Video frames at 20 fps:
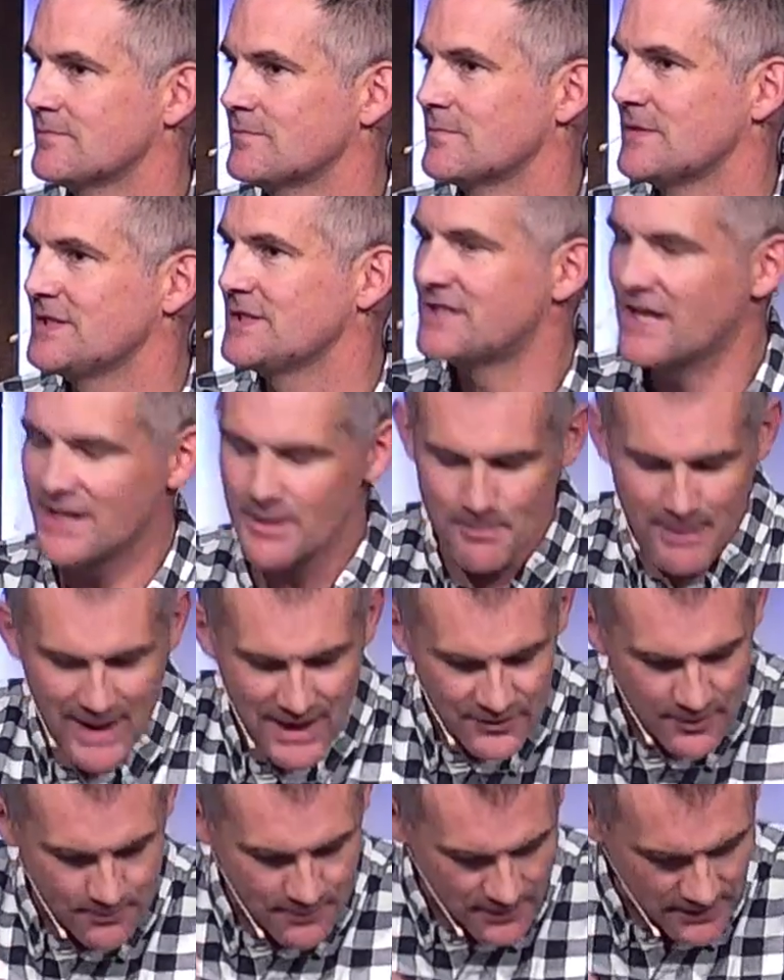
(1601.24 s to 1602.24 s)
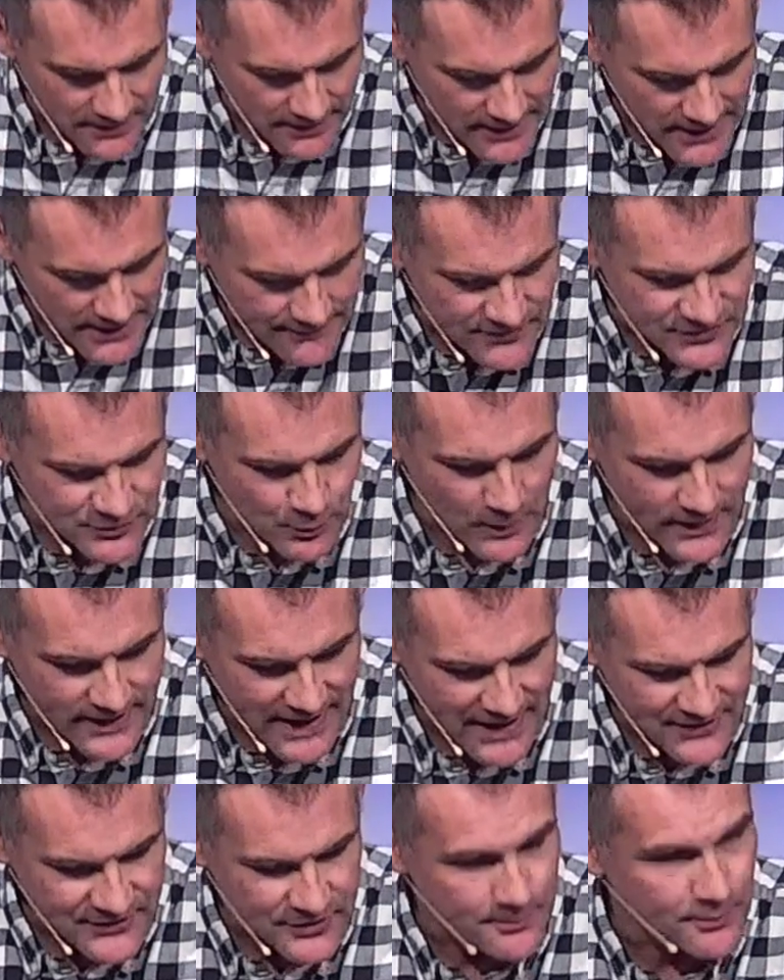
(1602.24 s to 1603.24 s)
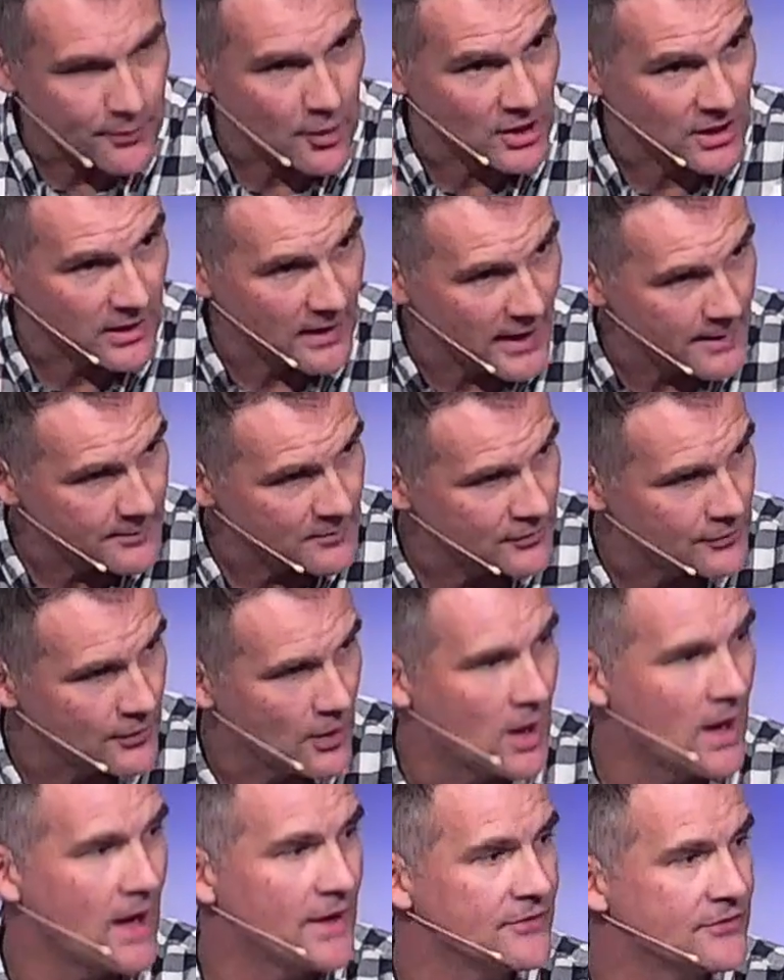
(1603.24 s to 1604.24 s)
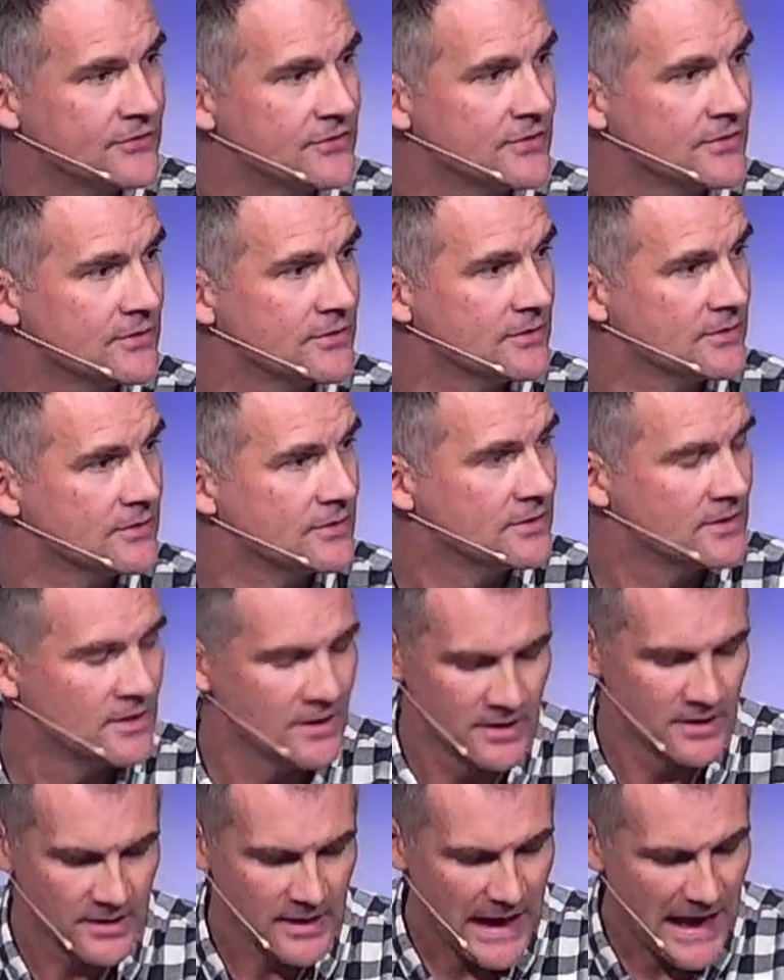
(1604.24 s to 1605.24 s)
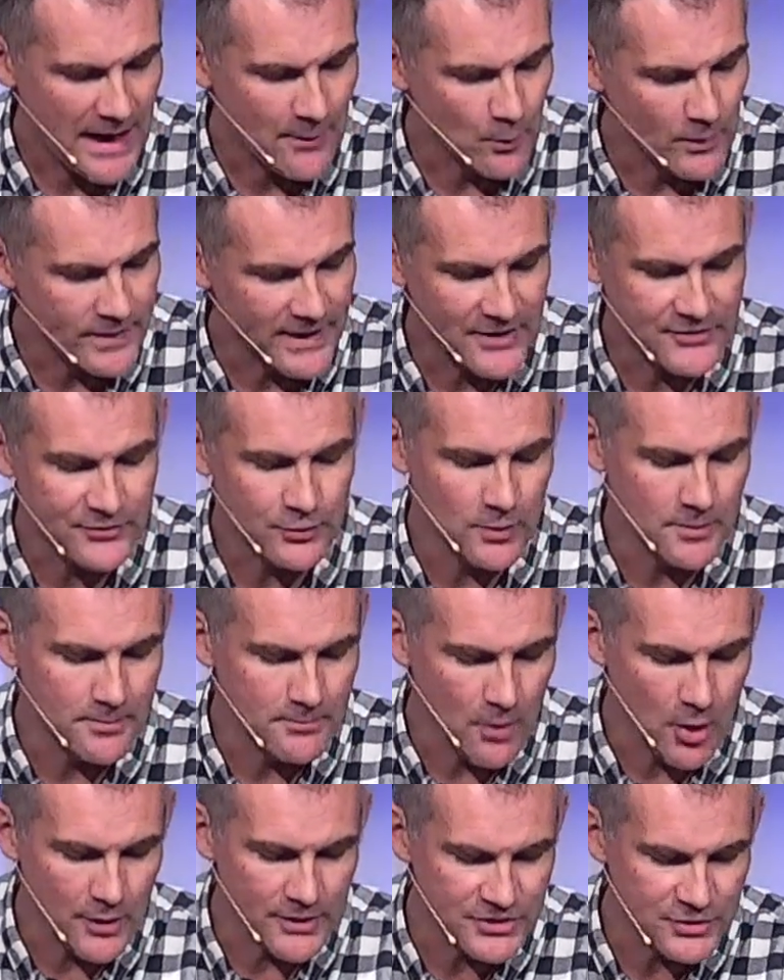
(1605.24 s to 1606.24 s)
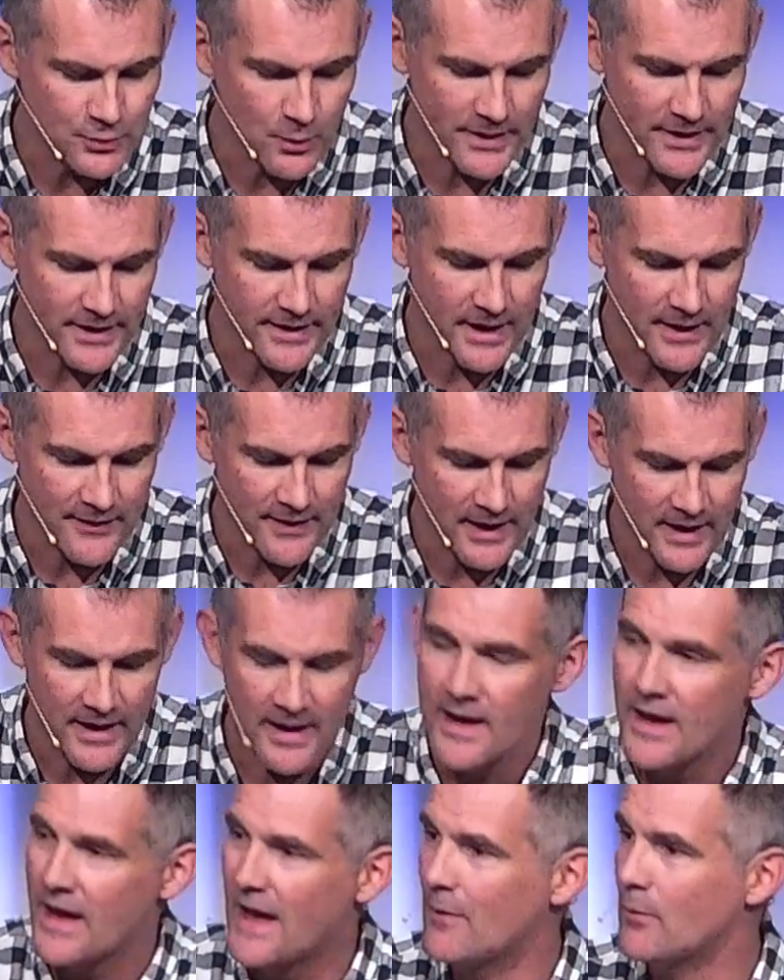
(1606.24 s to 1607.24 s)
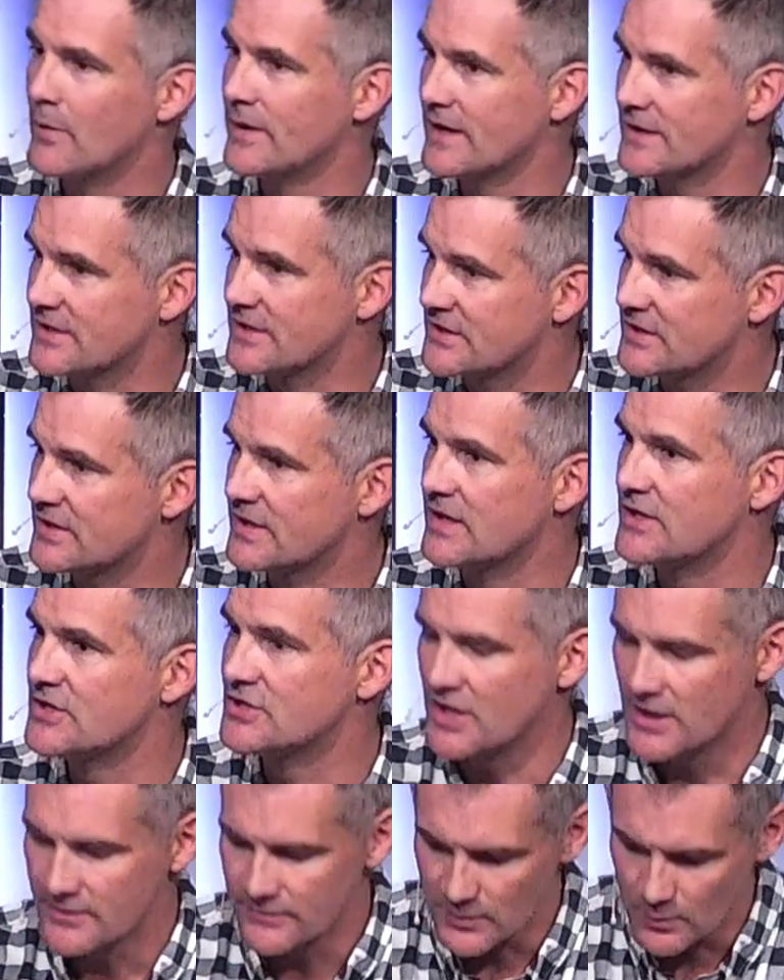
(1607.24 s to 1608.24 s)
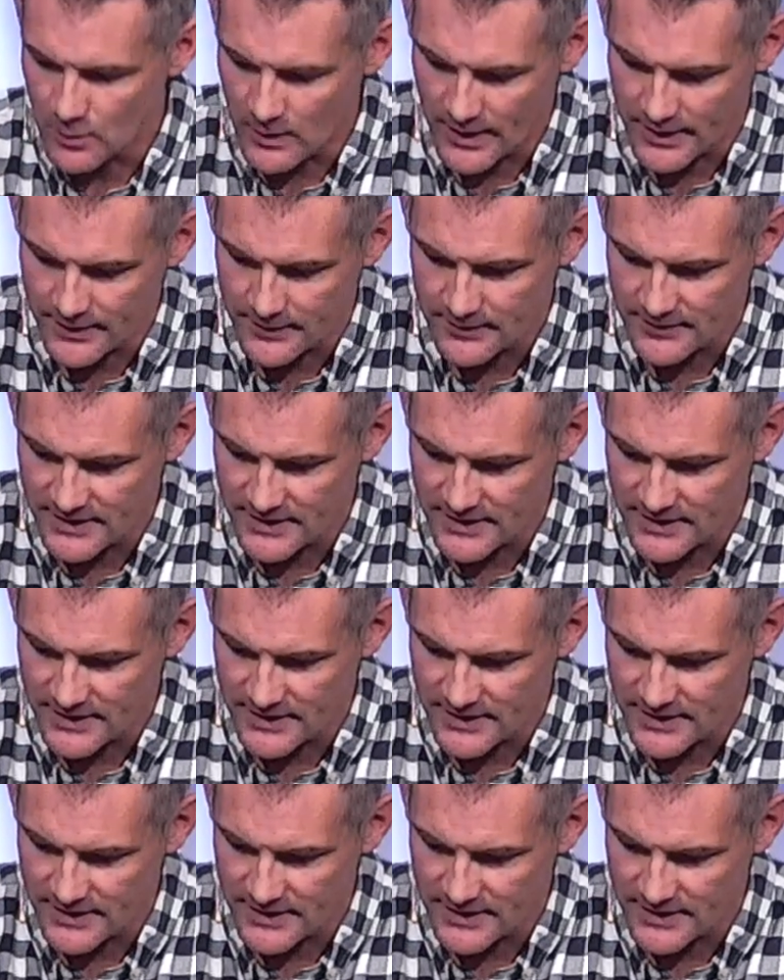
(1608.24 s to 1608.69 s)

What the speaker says: He's saying among the believers, we are to proclaim Christ and we are to admonish one another and we are to teach everyone.